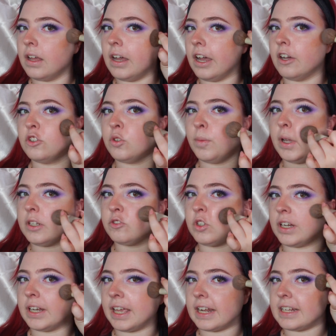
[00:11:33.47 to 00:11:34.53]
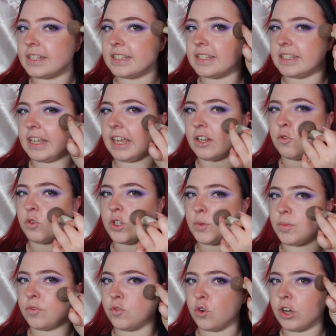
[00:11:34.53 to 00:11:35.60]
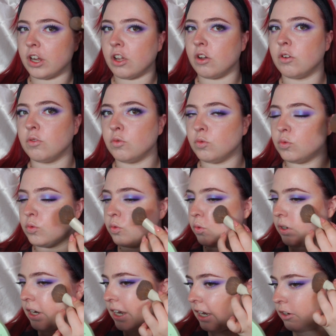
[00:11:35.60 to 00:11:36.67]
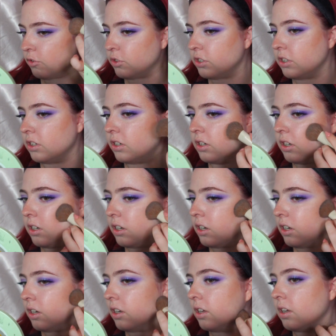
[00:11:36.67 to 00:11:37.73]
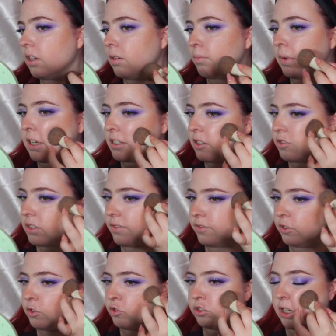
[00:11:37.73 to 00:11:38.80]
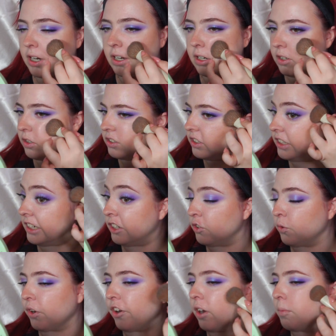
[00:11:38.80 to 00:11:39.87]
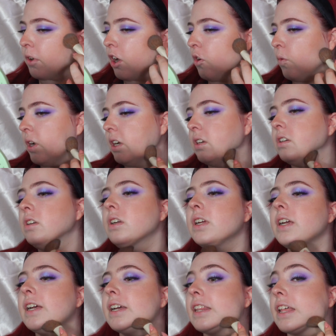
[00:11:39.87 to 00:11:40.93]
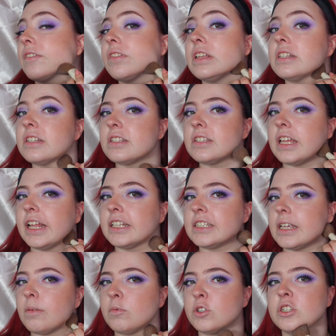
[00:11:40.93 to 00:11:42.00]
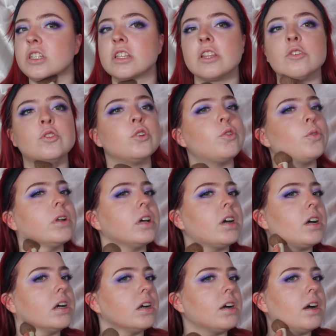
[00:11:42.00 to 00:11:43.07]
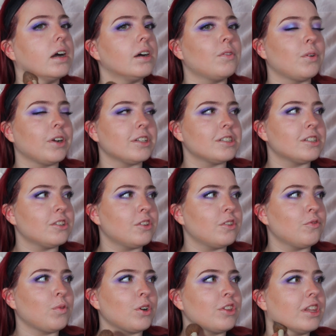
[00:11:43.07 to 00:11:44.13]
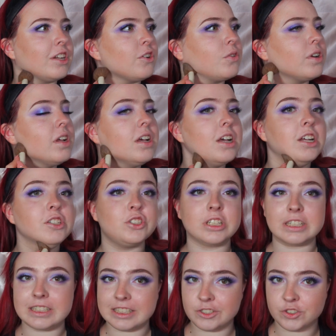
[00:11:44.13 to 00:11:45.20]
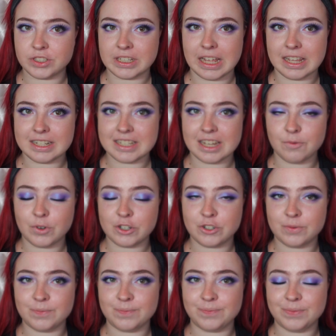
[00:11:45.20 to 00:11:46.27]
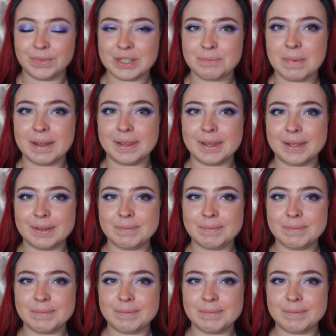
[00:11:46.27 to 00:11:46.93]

I also might try to get a sandwich before I go out, because there's a food truck near where I'm going. They have these insane sandwiches, and they're doing what is it? What are they doing? Chicken Caesar salad sandwich this month.